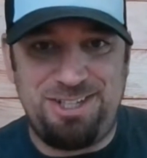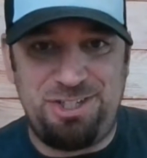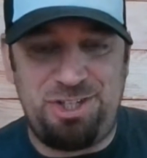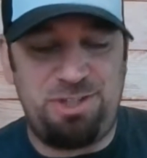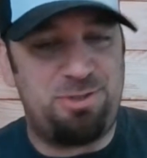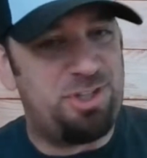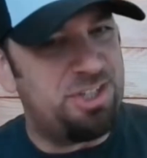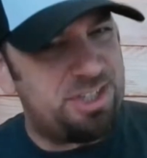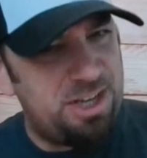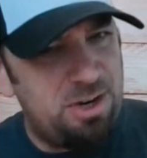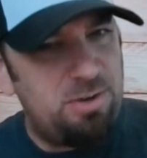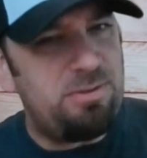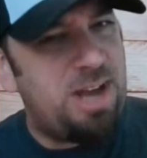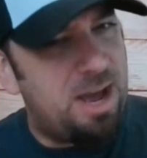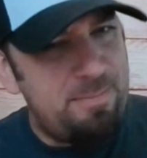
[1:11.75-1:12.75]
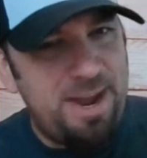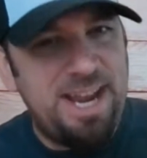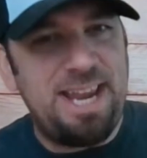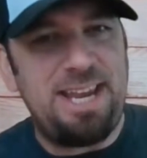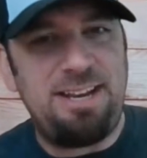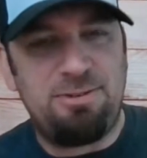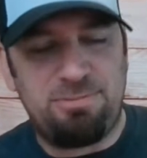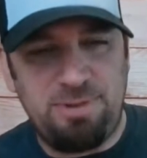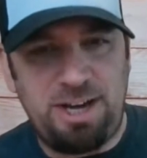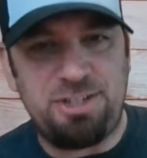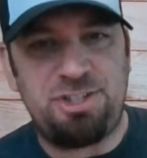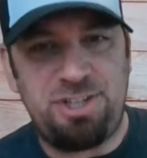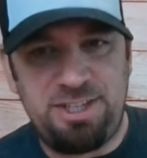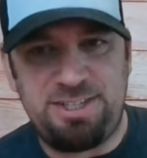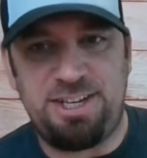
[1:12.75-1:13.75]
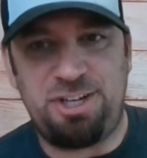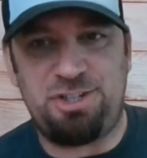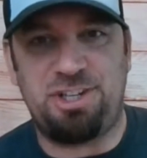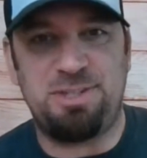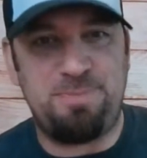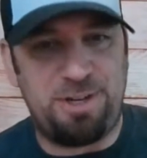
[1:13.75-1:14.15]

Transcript: She was just going to not make any rush decisions,